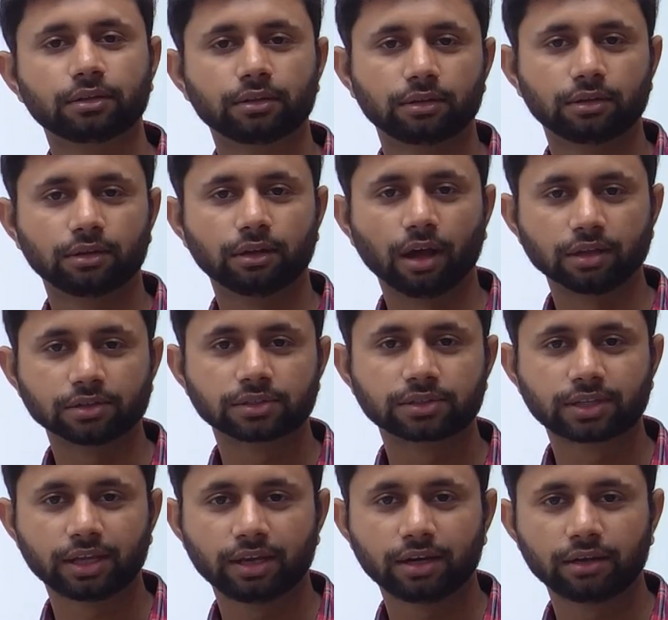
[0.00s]
Larger
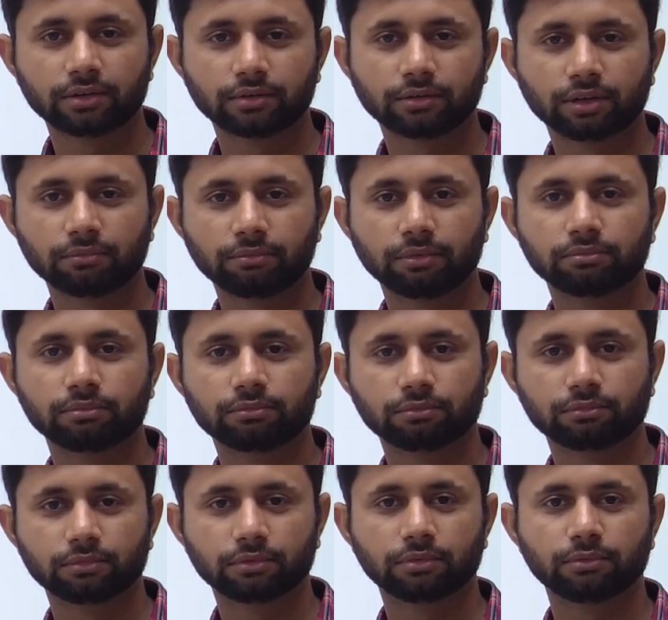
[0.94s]
scale,
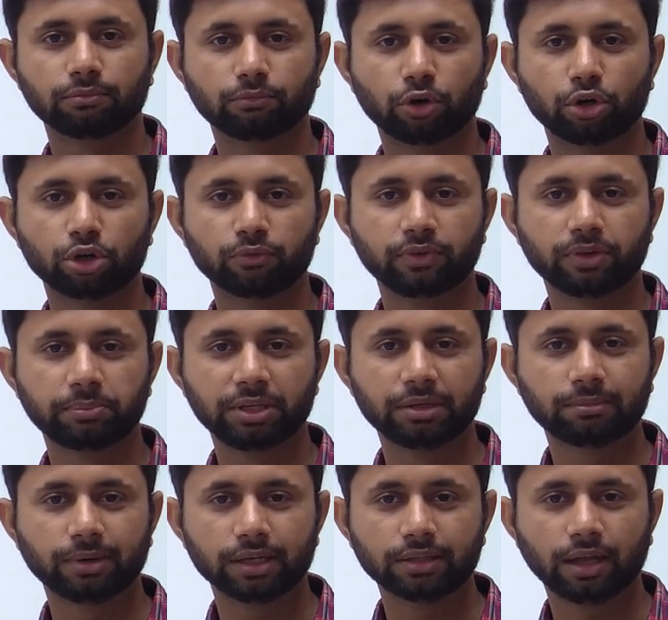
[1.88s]
what do we mean
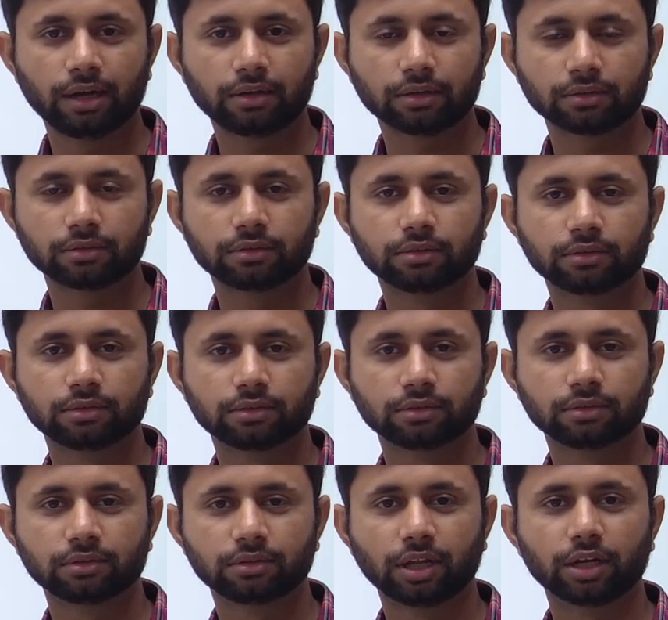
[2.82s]
by that?
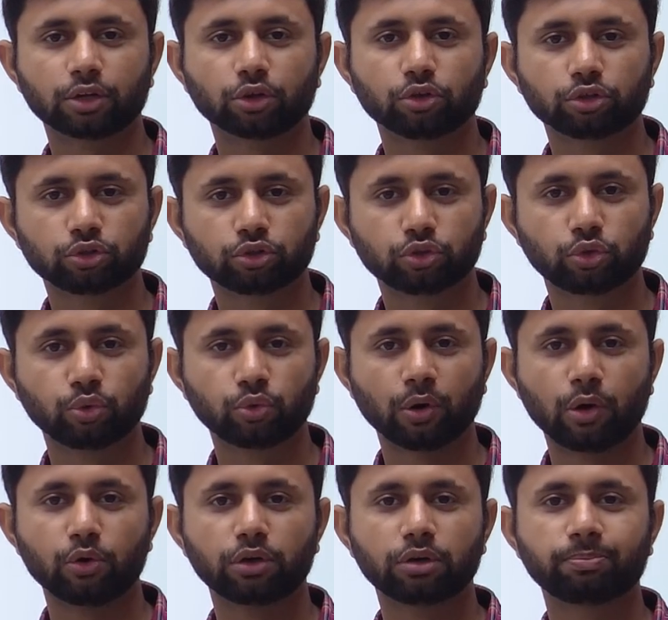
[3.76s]
That
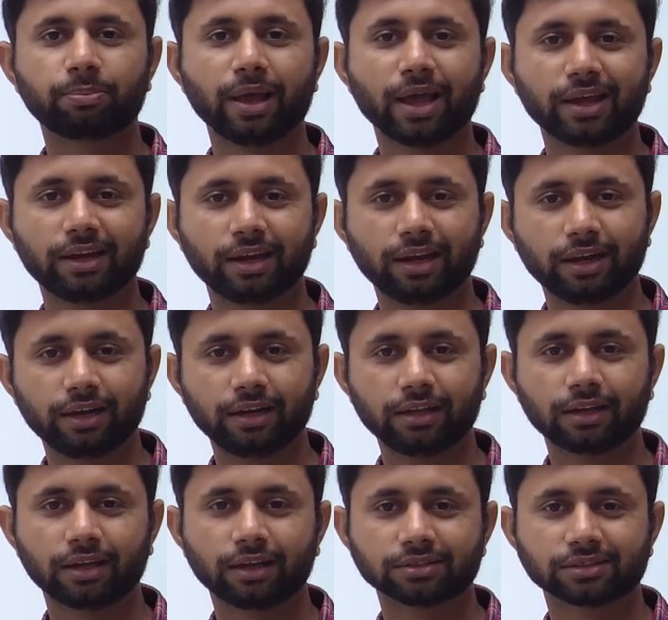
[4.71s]
throughout Pan
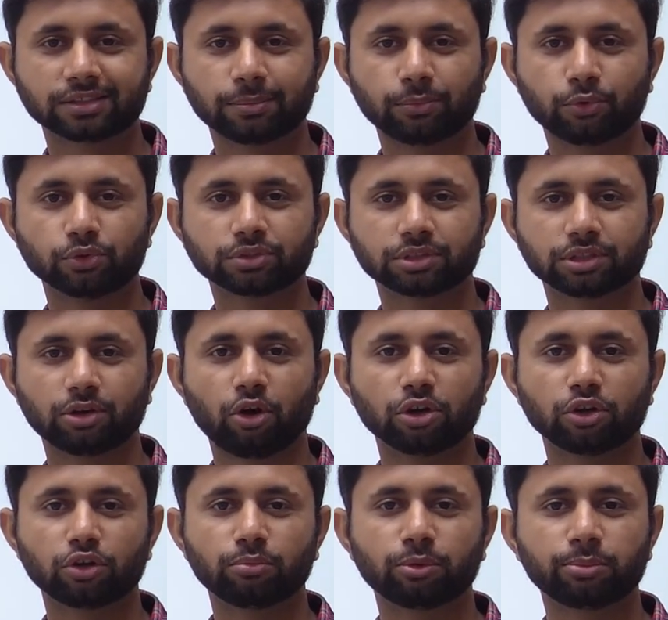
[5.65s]
India, suppose
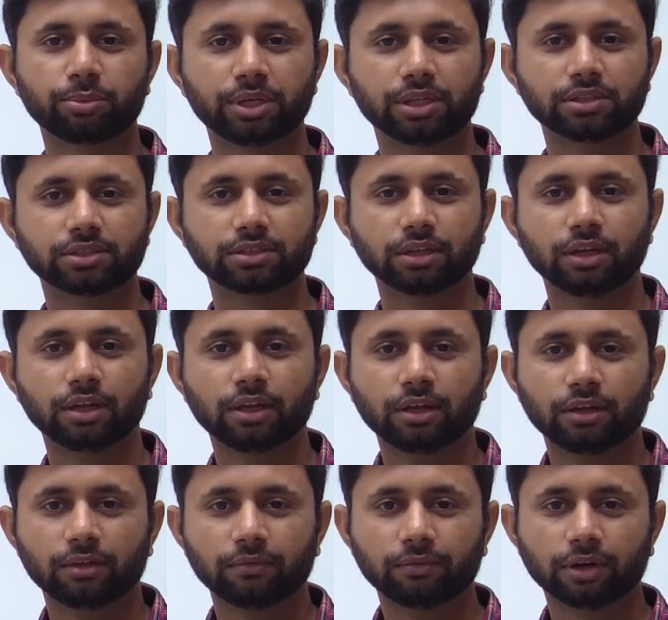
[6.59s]
automobile
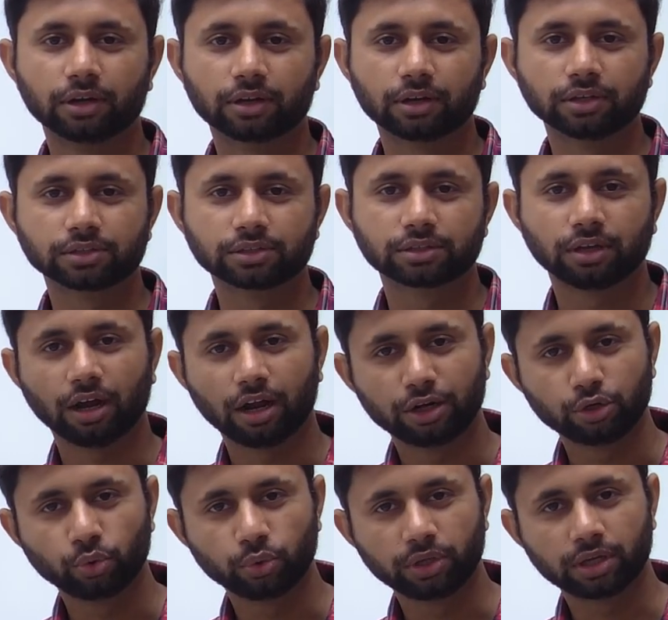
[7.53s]
workers are
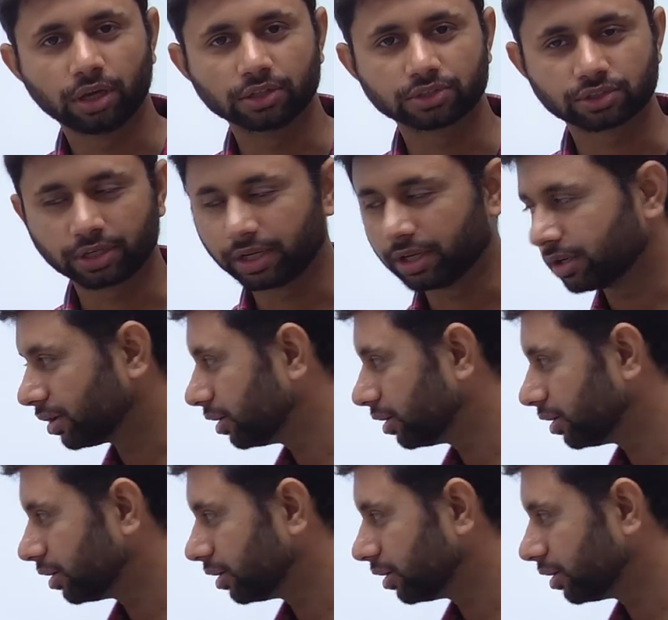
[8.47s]
doing a strike.